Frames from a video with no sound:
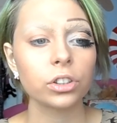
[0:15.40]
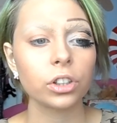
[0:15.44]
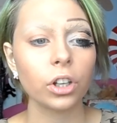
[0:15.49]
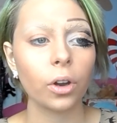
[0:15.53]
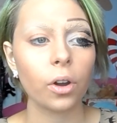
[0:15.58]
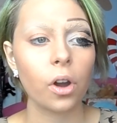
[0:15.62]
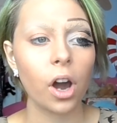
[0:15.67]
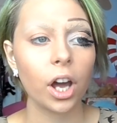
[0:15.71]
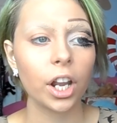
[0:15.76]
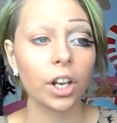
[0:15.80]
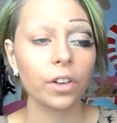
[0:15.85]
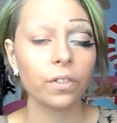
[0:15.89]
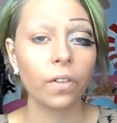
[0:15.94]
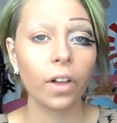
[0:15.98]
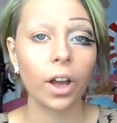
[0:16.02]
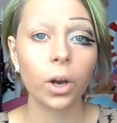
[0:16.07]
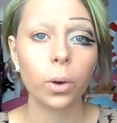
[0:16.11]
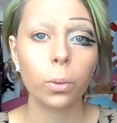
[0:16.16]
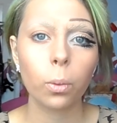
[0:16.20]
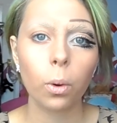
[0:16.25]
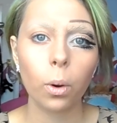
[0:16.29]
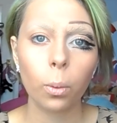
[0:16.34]
So kind of
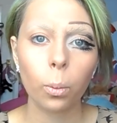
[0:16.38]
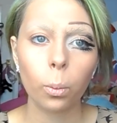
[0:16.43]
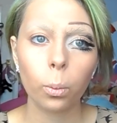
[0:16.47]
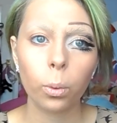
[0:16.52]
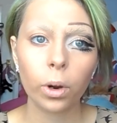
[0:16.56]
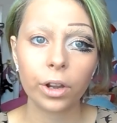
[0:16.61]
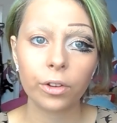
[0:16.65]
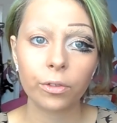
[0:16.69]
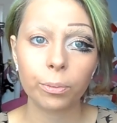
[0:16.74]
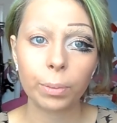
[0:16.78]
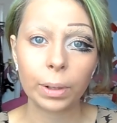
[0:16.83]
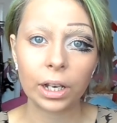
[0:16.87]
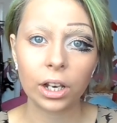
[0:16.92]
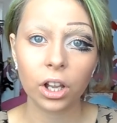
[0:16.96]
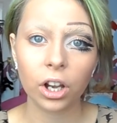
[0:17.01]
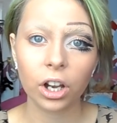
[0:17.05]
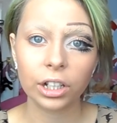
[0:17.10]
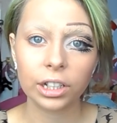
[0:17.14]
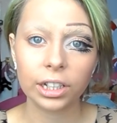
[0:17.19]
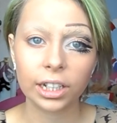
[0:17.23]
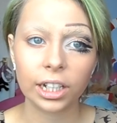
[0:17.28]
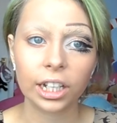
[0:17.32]
like what we've been
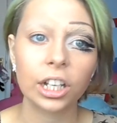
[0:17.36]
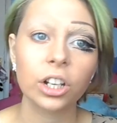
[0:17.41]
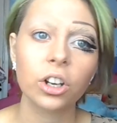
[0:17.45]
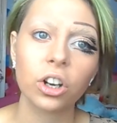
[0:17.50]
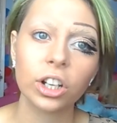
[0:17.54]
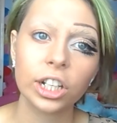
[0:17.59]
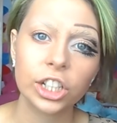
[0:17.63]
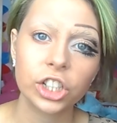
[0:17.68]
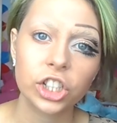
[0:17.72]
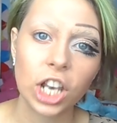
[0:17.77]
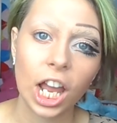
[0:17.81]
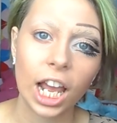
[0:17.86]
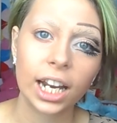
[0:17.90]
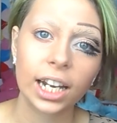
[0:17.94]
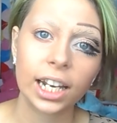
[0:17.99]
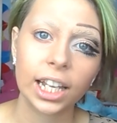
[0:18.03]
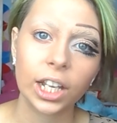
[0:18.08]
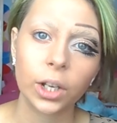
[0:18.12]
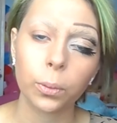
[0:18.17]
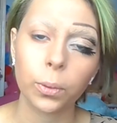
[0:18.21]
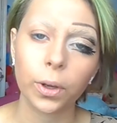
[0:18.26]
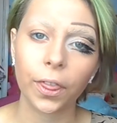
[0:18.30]
learning in college
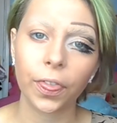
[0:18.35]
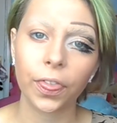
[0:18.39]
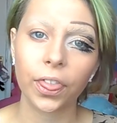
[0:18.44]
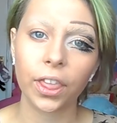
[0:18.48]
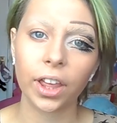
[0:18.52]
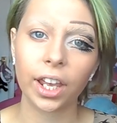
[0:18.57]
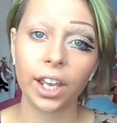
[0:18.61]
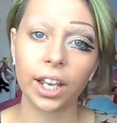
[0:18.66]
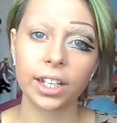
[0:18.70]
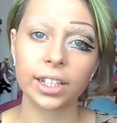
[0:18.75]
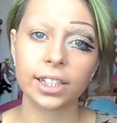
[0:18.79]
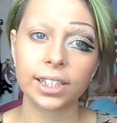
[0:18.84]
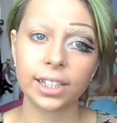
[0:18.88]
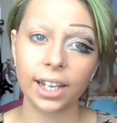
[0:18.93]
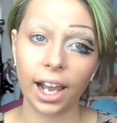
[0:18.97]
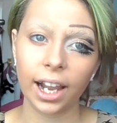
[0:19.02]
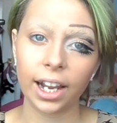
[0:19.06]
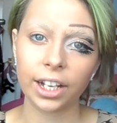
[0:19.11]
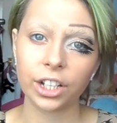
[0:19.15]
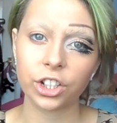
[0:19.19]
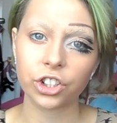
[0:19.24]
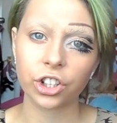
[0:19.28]
lately with the
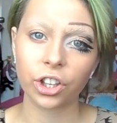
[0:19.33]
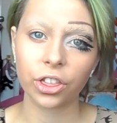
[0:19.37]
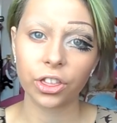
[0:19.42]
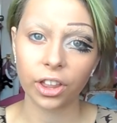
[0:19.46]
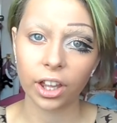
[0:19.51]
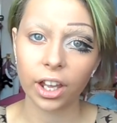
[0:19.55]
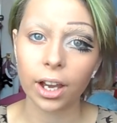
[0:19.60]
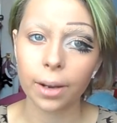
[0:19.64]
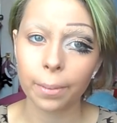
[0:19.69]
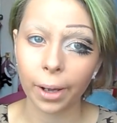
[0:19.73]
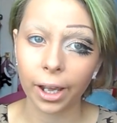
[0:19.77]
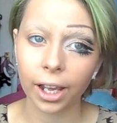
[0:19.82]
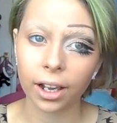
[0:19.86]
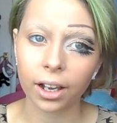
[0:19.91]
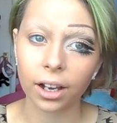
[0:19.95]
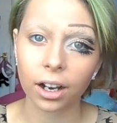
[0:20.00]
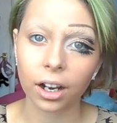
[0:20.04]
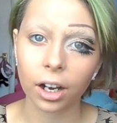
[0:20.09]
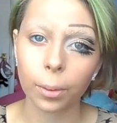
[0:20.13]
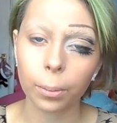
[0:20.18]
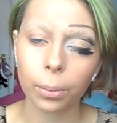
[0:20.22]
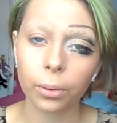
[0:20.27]
stage theatre
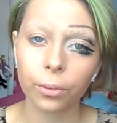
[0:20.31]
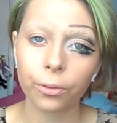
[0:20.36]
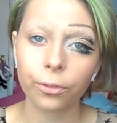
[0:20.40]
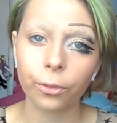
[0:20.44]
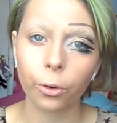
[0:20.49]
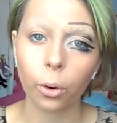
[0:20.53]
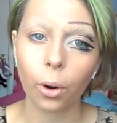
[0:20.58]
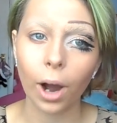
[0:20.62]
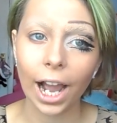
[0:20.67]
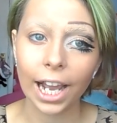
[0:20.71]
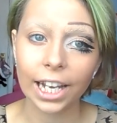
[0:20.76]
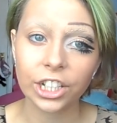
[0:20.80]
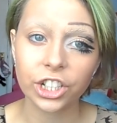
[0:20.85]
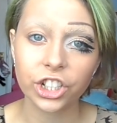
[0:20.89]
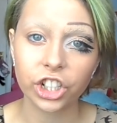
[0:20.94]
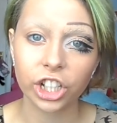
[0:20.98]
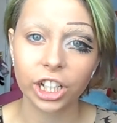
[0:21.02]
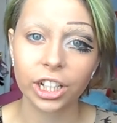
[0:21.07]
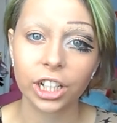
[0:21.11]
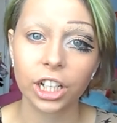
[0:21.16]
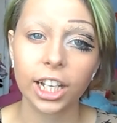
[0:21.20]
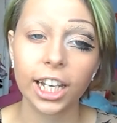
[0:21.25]
makeup for
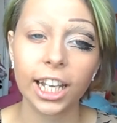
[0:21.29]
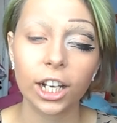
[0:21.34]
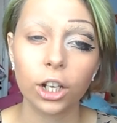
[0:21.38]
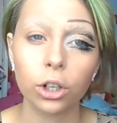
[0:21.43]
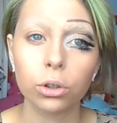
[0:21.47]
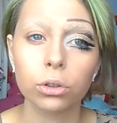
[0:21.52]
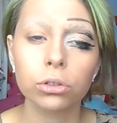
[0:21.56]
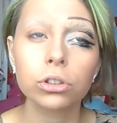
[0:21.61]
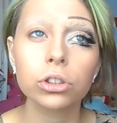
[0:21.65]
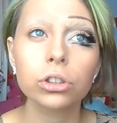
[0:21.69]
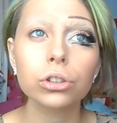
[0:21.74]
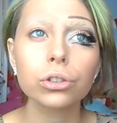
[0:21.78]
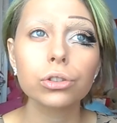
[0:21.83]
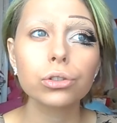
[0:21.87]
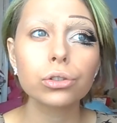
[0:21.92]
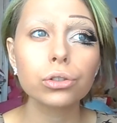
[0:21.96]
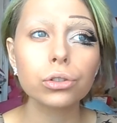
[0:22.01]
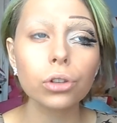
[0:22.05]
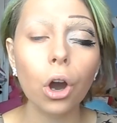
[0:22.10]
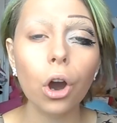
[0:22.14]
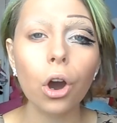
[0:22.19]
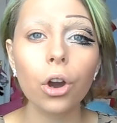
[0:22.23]
aging. It looks
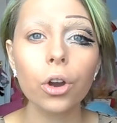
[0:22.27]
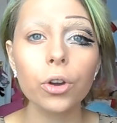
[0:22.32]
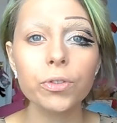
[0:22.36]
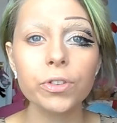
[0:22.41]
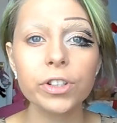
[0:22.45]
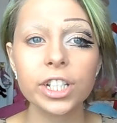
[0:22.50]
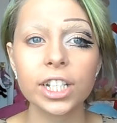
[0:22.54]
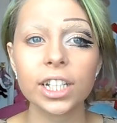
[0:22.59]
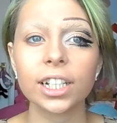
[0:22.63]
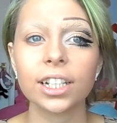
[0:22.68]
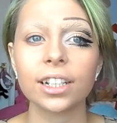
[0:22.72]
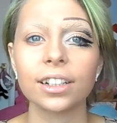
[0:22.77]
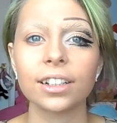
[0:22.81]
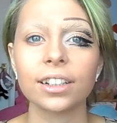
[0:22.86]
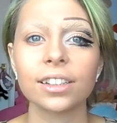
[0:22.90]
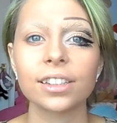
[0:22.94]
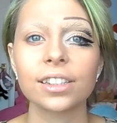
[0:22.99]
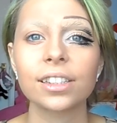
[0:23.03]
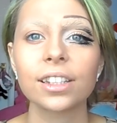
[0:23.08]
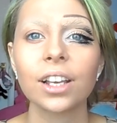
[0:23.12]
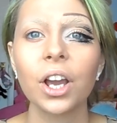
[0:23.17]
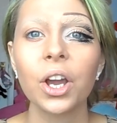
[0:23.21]
so
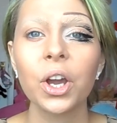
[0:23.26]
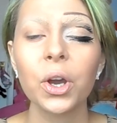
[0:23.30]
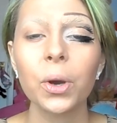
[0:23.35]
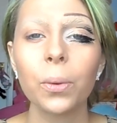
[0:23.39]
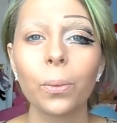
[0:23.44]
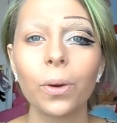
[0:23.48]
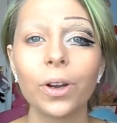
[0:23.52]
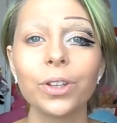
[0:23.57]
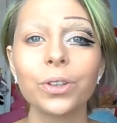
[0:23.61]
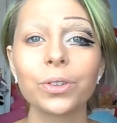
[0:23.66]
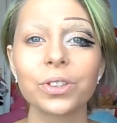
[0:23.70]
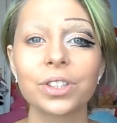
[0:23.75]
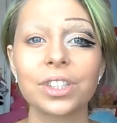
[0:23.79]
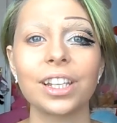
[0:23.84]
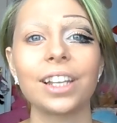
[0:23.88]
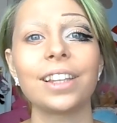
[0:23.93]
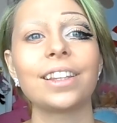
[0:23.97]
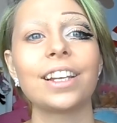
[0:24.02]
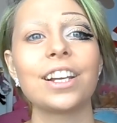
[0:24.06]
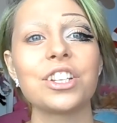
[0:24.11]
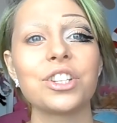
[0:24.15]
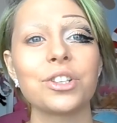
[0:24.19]
ridiculous when you're
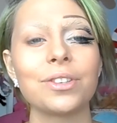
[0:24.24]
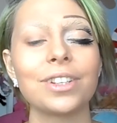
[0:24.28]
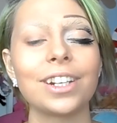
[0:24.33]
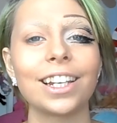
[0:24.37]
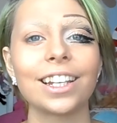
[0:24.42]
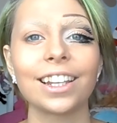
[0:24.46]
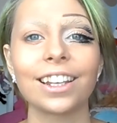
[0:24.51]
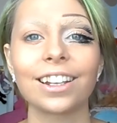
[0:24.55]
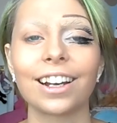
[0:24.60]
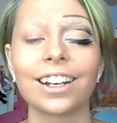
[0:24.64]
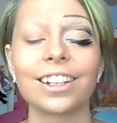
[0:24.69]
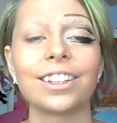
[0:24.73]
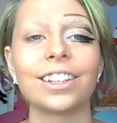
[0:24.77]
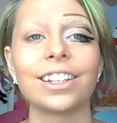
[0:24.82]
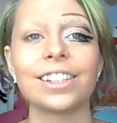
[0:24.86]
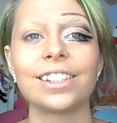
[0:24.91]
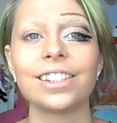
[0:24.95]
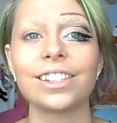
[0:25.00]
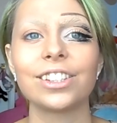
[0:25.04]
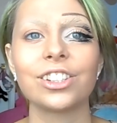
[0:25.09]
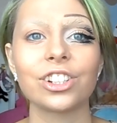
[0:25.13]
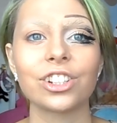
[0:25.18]
sitting there doing it. You're like,
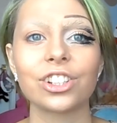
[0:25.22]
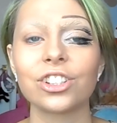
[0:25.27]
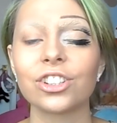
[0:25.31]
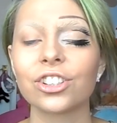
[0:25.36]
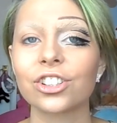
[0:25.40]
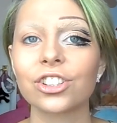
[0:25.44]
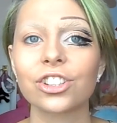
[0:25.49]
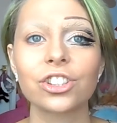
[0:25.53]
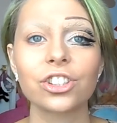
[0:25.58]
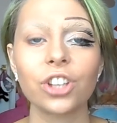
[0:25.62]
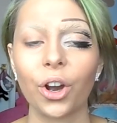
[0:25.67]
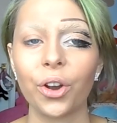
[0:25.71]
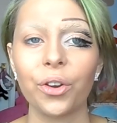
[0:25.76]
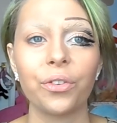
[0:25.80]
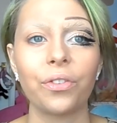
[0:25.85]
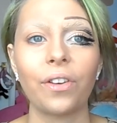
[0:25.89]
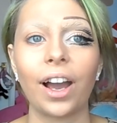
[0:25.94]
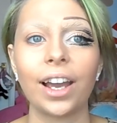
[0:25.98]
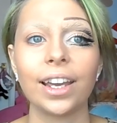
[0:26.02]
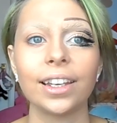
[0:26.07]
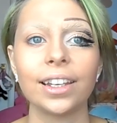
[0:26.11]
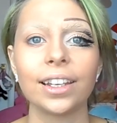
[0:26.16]
this just looks
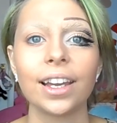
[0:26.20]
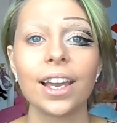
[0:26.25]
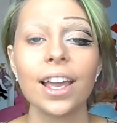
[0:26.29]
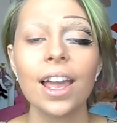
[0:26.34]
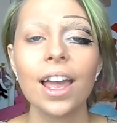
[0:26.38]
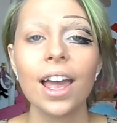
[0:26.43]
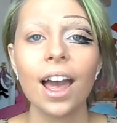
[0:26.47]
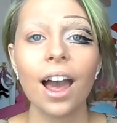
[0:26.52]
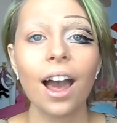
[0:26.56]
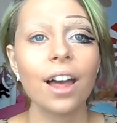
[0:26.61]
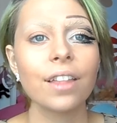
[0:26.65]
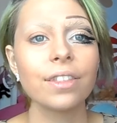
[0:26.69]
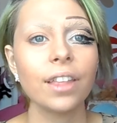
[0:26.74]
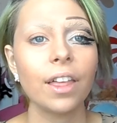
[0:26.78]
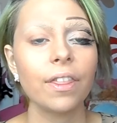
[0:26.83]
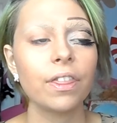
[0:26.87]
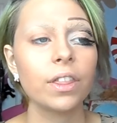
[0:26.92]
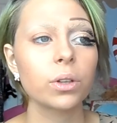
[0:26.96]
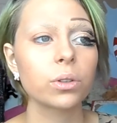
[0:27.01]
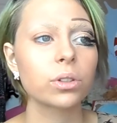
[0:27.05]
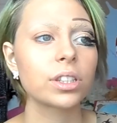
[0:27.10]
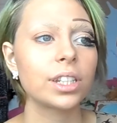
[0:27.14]
so fake. And
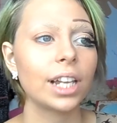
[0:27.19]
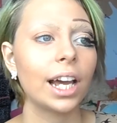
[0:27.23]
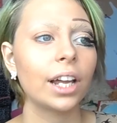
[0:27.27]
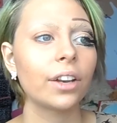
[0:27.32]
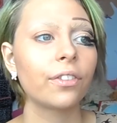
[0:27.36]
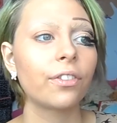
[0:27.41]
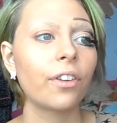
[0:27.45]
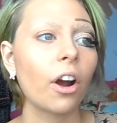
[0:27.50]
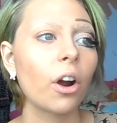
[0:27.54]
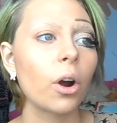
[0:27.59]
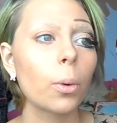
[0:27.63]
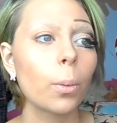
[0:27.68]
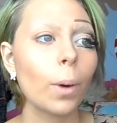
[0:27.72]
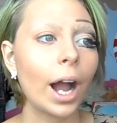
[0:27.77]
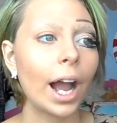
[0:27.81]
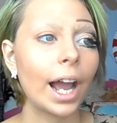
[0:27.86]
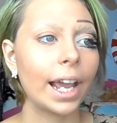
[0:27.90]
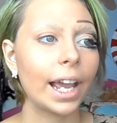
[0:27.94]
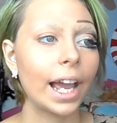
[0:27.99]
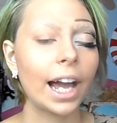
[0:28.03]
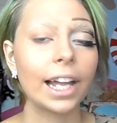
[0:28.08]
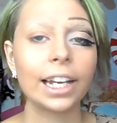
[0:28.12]
then they'll stand far
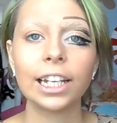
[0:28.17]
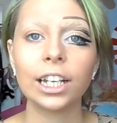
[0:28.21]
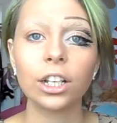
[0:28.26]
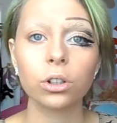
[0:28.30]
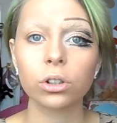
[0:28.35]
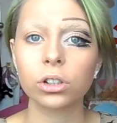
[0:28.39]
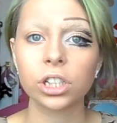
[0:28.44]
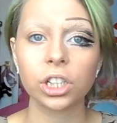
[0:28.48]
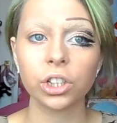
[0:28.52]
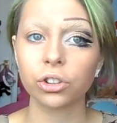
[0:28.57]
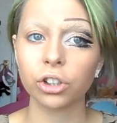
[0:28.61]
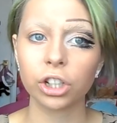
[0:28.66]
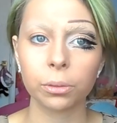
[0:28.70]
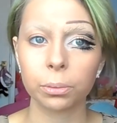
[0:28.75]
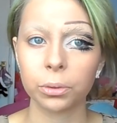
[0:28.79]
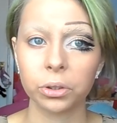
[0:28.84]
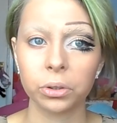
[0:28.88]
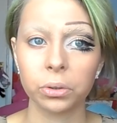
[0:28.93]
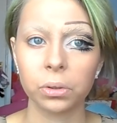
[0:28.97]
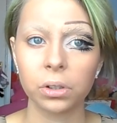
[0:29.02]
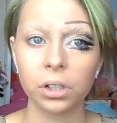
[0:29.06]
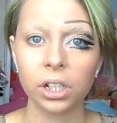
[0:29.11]
away and it looks
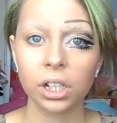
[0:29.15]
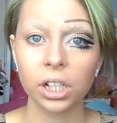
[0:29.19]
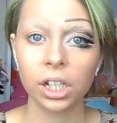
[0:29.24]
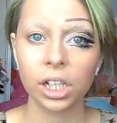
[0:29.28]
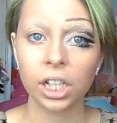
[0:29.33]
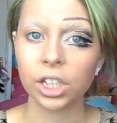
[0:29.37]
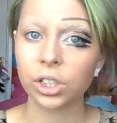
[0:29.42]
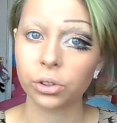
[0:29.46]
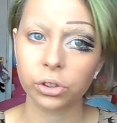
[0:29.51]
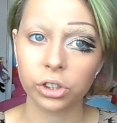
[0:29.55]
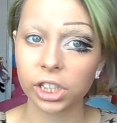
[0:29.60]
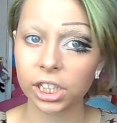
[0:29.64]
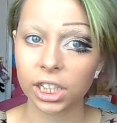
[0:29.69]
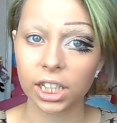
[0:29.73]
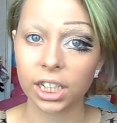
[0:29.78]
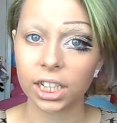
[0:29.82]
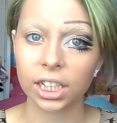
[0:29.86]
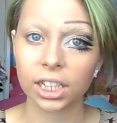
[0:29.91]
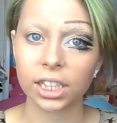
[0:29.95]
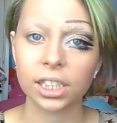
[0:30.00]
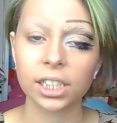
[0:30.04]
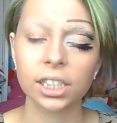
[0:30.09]
incredible. It's
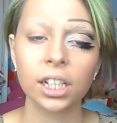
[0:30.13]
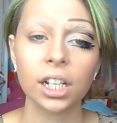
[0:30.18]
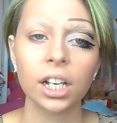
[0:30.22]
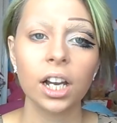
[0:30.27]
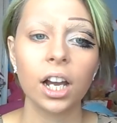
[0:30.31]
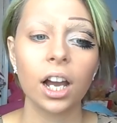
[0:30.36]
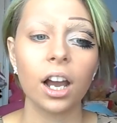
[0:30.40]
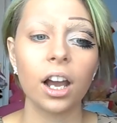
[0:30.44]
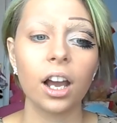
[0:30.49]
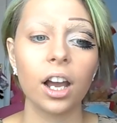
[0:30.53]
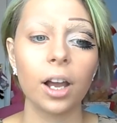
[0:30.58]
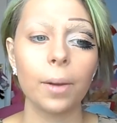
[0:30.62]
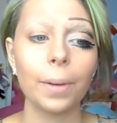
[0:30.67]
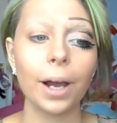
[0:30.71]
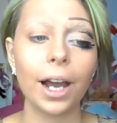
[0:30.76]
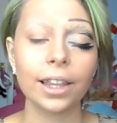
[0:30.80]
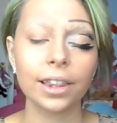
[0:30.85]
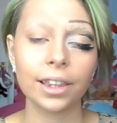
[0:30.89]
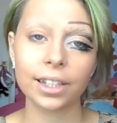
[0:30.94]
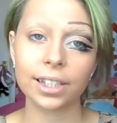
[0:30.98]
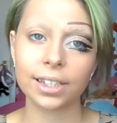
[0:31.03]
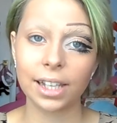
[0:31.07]
ridiculous.
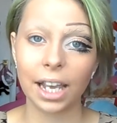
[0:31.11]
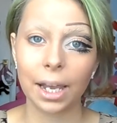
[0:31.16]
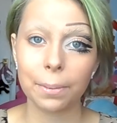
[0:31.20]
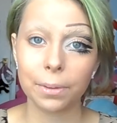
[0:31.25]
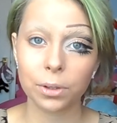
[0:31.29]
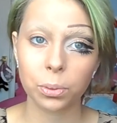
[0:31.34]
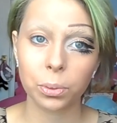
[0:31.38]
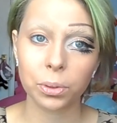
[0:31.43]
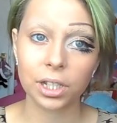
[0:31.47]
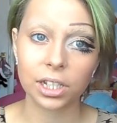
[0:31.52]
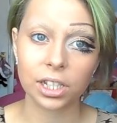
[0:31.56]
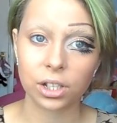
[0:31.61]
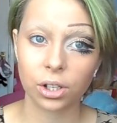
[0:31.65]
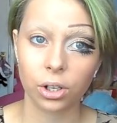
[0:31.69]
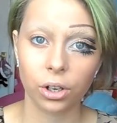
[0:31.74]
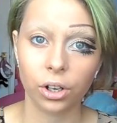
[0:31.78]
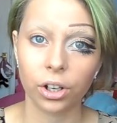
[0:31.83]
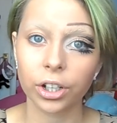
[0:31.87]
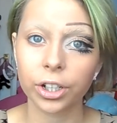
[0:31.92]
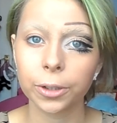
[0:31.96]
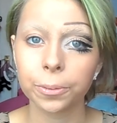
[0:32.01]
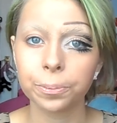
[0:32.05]
And the same is with this
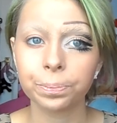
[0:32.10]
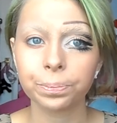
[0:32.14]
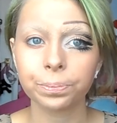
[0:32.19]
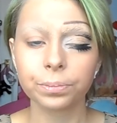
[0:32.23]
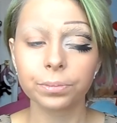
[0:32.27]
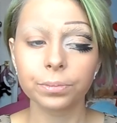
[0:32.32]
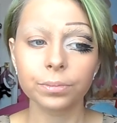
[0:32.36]
look.